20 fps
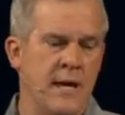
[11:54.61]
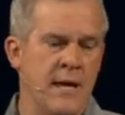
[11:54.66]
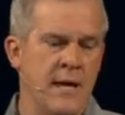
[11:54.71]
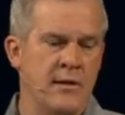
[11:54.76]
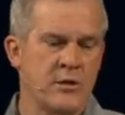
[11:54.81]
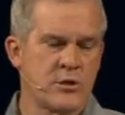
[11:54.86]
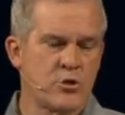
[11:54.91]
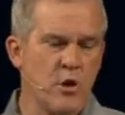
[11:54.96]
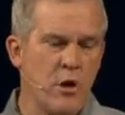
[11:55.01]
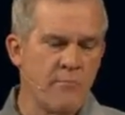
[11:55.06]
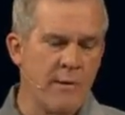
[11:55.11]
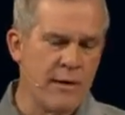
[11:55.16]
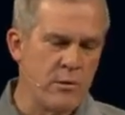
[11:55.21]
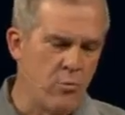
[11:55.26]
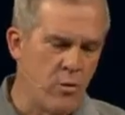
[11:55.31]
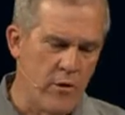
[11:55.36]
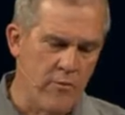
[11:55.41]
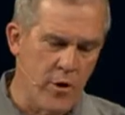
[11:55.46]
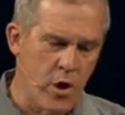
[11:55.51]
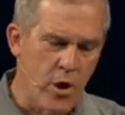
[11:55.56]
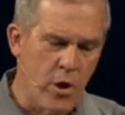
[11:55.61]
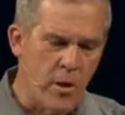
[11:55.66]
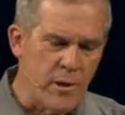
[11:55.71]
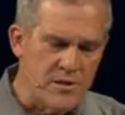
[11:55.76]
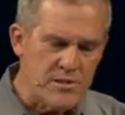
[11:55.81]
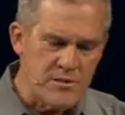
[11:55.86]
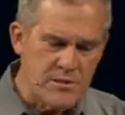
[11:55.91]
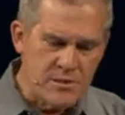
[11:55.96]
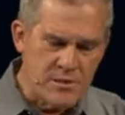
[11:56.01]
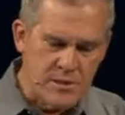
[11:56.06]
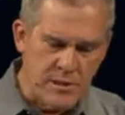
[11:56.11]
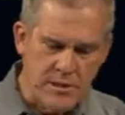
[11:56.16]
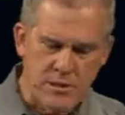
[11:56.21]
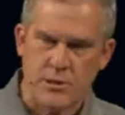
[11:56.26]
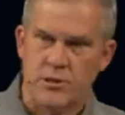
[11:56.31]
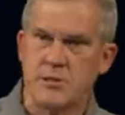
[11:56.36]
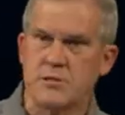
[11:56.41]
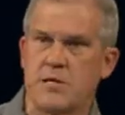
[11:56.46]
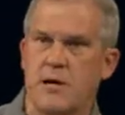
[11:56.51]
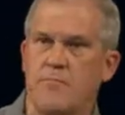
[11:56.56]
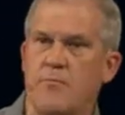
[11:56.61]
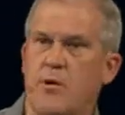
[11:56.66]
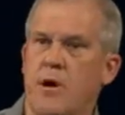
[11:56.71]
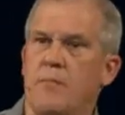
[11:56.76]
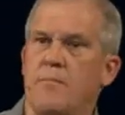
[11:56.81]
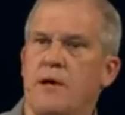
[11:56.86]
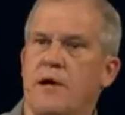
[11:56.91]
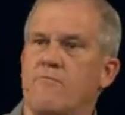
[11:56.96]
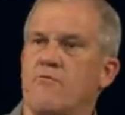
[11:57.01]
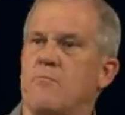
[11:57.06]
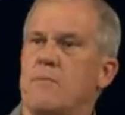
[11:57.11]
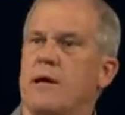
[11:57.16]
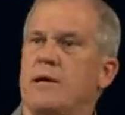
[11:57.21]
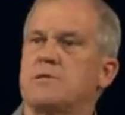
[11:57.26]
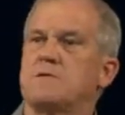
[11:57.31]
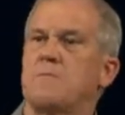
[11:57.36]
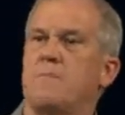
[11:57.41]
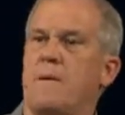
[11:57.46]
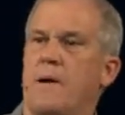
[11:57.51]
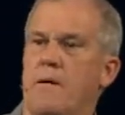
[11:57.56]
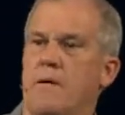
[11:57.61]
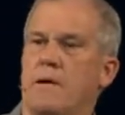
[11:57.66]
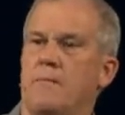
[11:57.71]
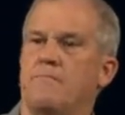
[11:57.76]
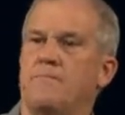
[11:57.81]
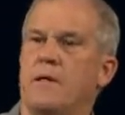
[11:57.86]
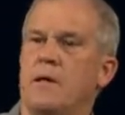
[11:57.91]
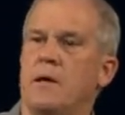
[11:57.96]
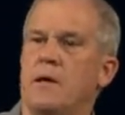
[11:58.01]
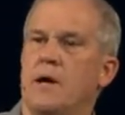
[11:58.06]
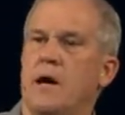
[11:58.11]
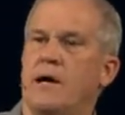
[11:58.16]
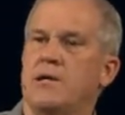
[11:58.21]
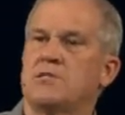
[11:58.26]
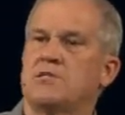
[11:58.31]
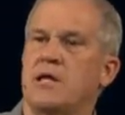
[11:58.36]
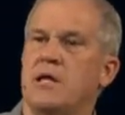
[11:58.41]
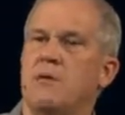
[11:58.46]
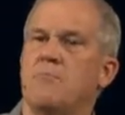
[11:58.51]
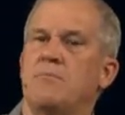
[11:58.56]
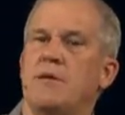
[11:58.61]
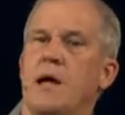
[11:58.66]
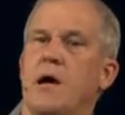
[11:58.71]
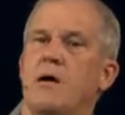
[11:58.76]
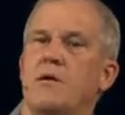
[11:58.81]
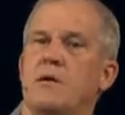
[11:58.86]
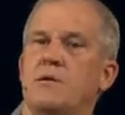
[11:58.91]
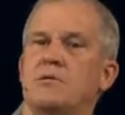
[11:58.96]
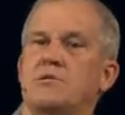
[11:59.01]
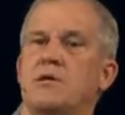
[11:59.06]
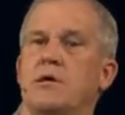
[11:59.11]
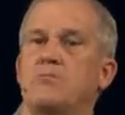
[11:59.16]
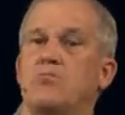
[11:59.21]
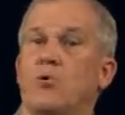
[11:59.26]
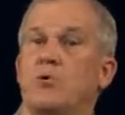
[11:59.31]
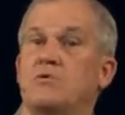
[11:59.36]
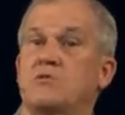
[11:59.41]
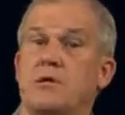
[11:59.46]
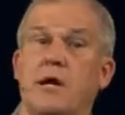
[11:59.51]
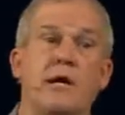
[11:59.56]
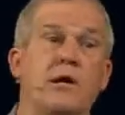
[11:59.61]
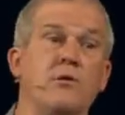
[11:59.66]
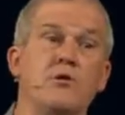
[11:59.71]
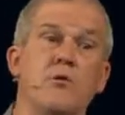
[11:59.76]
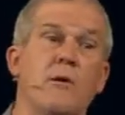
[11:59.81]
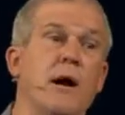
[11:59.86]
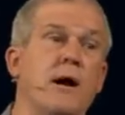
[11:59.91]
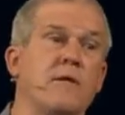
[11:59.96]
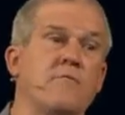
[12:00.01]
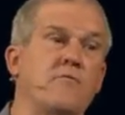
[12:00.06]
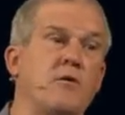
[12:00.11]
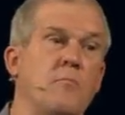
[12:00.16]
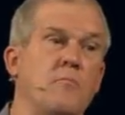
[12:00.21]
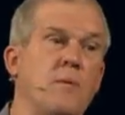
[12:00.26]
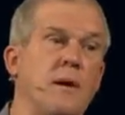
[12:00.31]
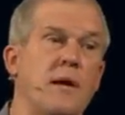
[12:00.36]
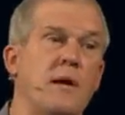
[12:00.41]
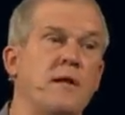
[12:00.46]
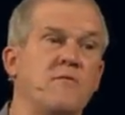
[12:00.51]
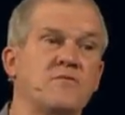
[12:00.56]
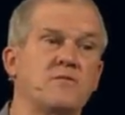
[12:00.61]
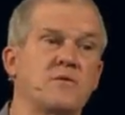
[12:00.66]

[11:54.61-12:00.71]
And so I made one of the hardest decisions I probably ever made as a parent. I sat him down and said, We're taking you out of competitive